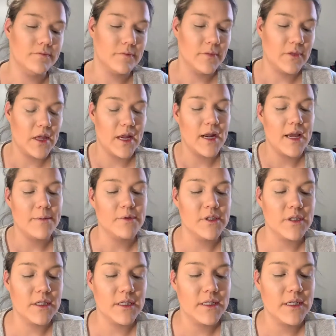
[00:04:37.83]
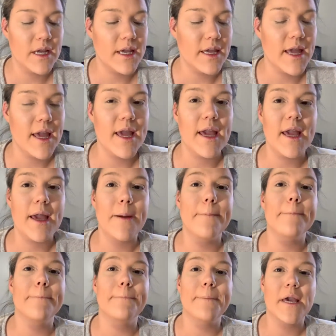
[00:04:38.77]
Then I'm just gonna take a
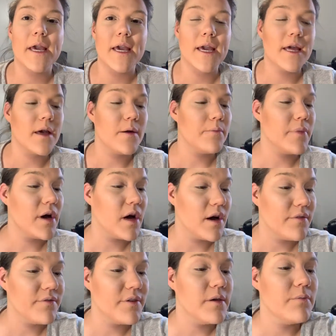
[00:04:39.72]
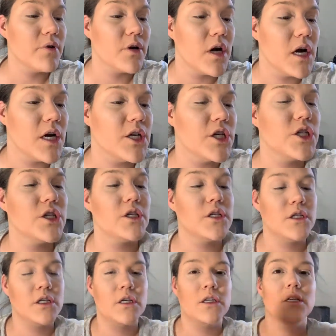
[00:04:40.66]
big puffy brush
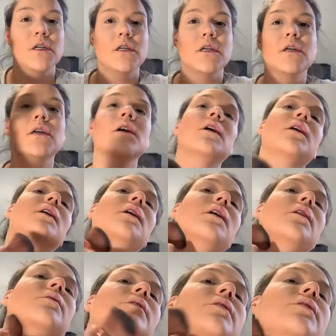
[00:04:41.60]
and we're